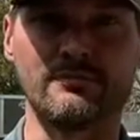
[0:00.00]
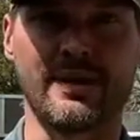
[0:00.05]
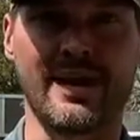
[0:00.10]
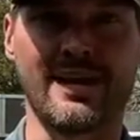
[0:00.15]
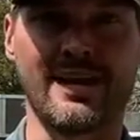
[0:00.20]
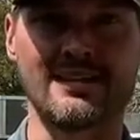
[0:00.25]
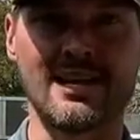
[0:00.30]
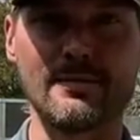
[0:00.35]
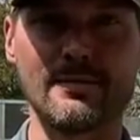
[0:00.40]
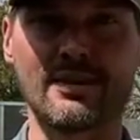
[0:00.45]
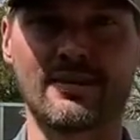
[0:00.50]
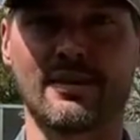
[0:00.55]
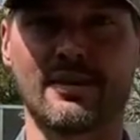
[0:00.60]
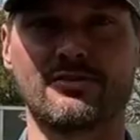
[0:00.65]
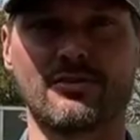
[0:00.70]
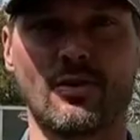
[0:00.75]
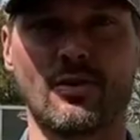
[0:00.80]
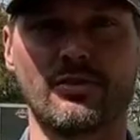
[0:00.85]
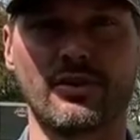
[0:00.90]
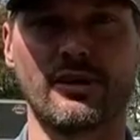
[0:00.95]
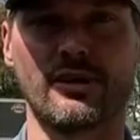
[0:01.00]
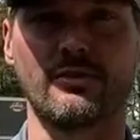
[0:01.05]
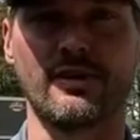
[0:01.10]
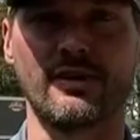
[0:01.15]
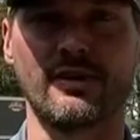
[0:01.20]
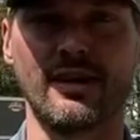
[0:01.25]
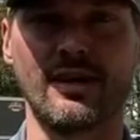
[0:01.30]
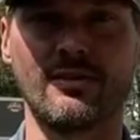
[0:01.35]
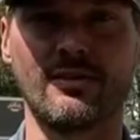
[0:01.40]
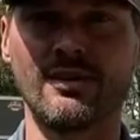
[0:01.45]
pandemic that's going on
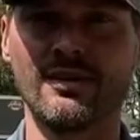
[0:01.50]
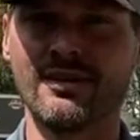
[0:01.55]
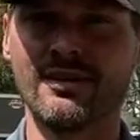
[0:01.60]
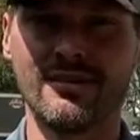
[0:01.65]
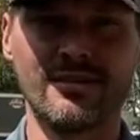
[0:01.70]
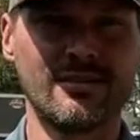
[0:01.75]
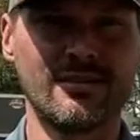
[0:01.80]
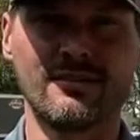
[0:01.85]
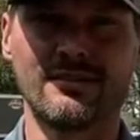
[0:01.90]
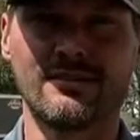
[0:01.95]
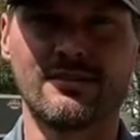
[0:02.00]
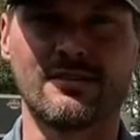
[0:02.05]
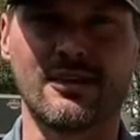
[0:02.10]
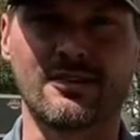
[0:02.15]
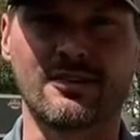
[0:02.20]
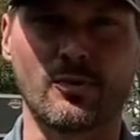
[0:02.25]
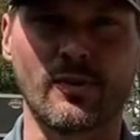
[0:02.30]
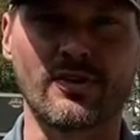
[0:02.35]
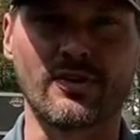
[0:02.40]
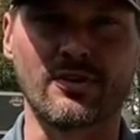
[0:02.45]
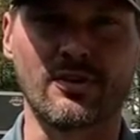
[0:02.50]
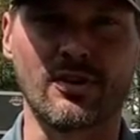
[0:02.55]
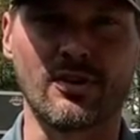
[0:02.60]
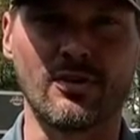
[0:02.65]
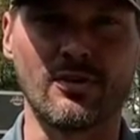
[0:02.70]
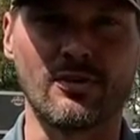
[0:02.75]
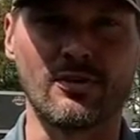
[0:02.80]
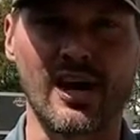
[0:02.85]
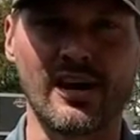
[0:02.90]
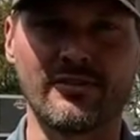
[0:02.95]
right now. 6 weeks
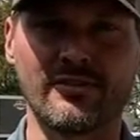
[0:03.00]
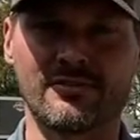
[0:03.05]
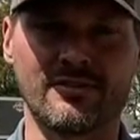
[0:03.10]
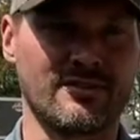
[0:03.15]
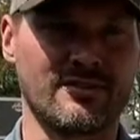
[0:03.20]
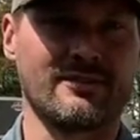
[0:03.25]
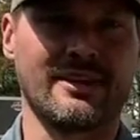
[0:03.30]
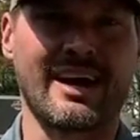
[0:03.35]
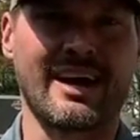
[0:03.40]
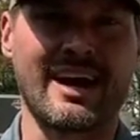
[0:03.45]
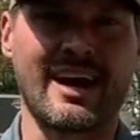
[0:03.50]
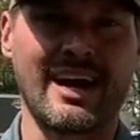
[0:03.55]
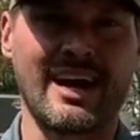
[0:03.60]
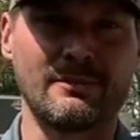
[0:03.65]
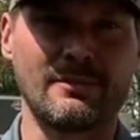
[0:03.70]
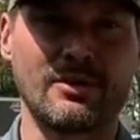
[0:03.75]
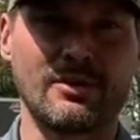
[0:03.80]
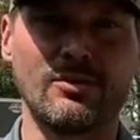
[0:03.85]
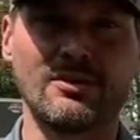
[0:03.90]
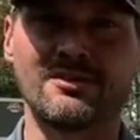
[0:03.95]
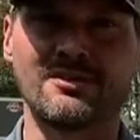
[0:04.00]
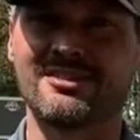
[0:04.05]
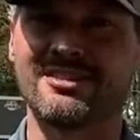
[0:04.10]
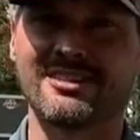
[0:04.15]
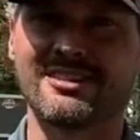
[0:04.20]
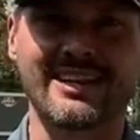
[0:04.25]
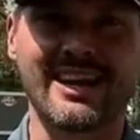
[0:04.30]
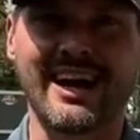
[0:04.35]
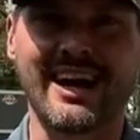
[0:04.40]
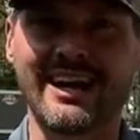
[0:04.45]
ago, the economy was
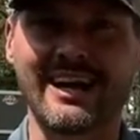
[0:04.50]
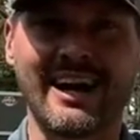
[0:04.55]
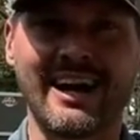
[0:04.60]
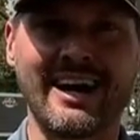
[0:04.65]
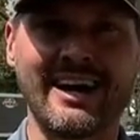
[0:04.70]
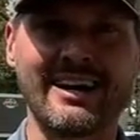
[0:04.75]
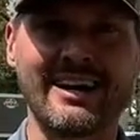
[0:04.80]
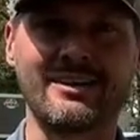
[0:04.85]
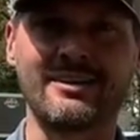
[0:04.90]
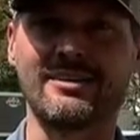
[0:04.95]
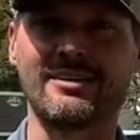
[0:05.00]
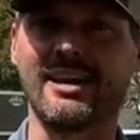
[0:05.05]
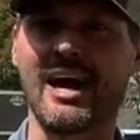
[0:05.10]
sky high.